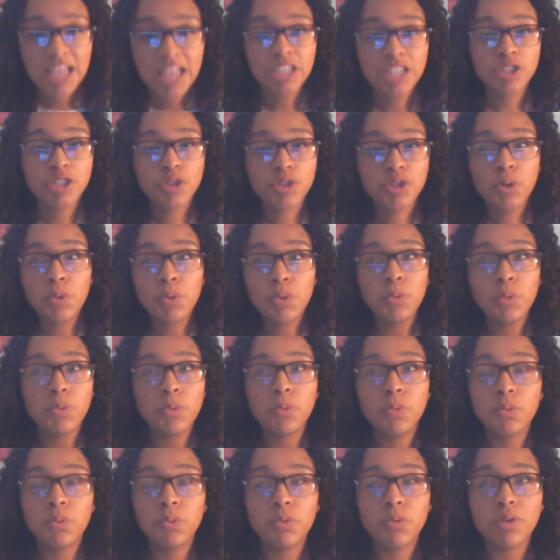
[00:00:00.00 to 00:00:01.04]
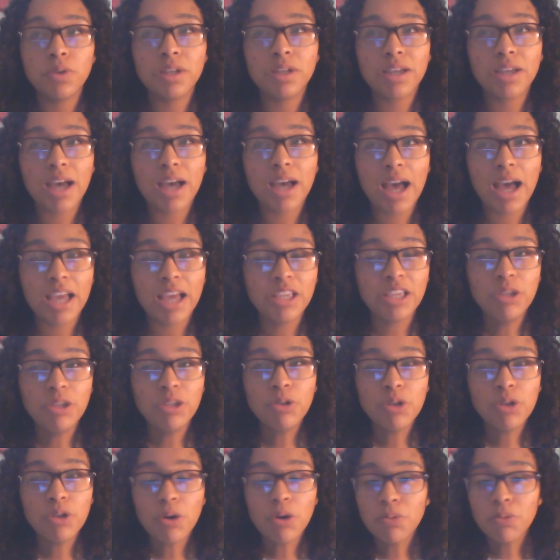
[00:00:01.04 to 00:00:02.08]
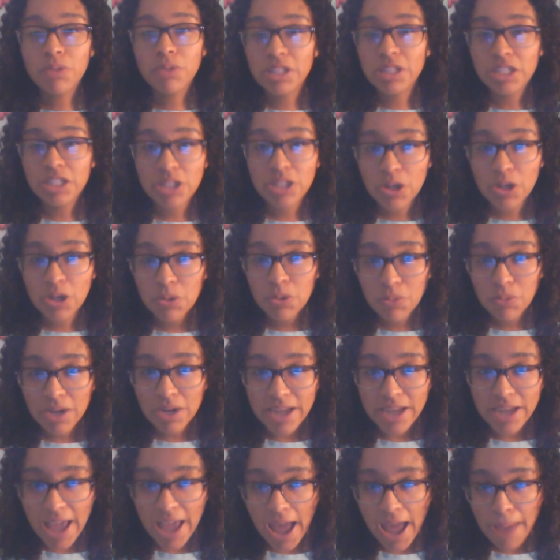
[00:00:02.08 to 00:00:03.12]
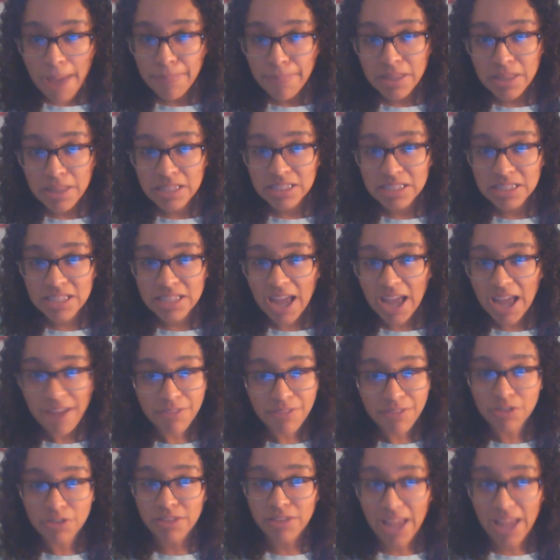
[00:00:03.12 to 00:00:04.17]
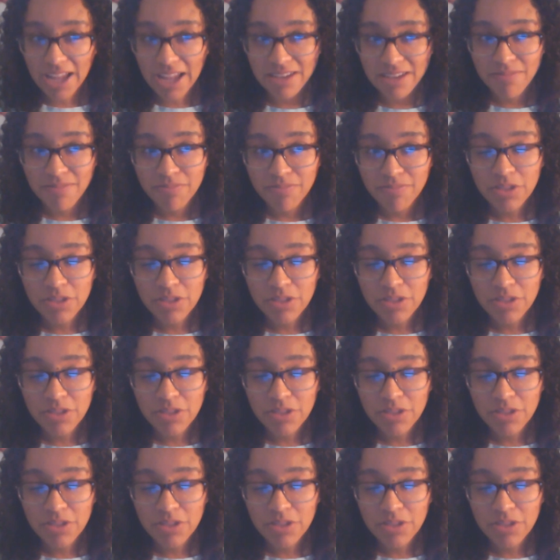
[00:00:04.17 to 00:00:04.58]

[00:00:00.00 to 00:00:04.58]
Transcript: So you don't really know what happens after that.